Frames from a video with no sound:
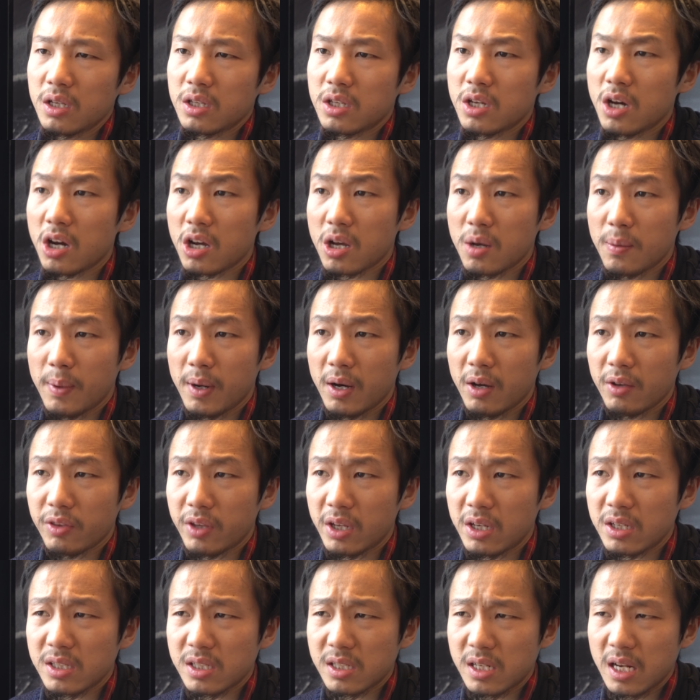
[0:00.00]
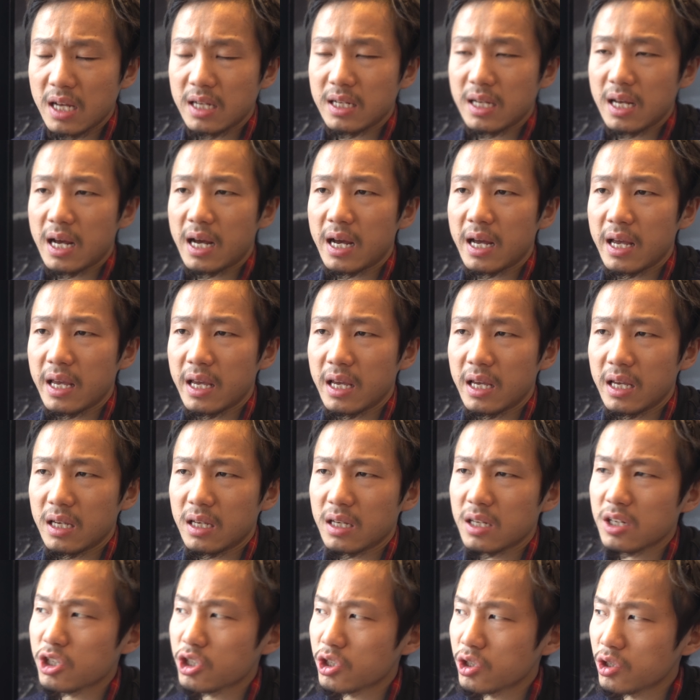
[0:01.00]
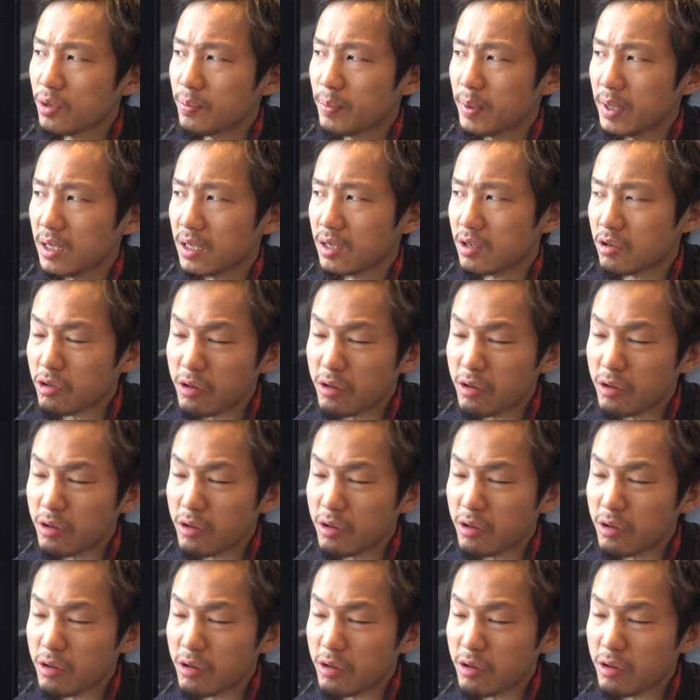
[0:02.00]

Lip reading: talk about things that I should be